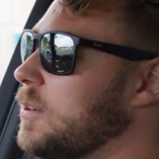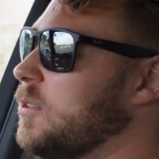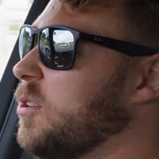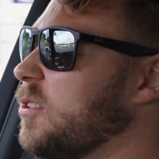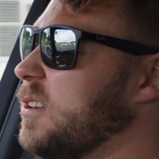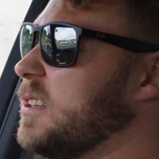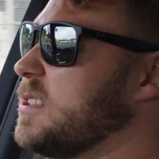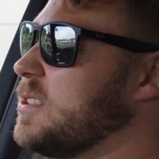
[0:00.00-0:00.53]

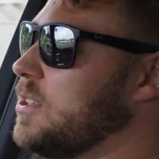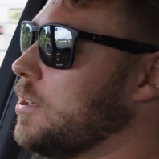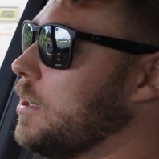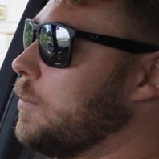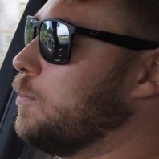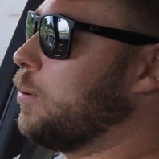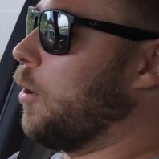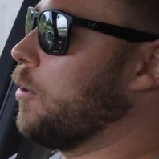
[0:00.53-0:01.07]
Not necessarily
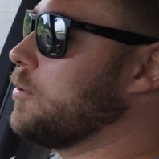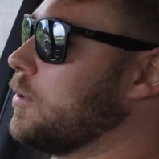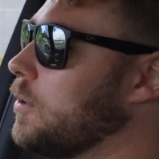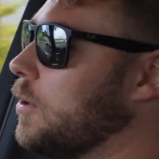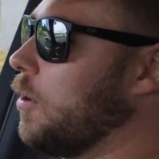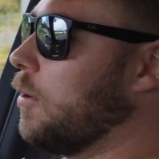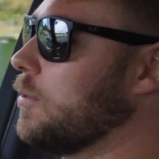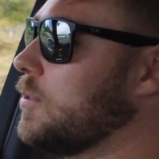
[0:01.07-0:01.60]
a pros
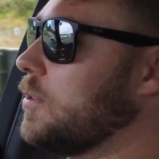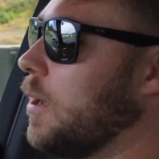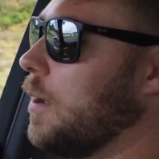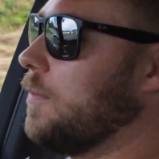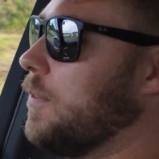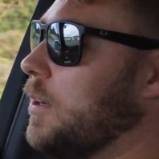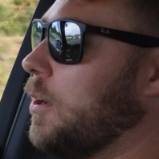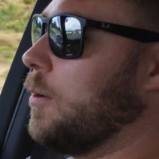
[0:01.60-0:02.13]
and cons
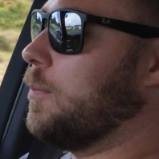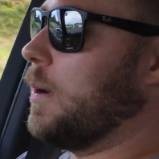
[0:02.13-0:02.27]
type video,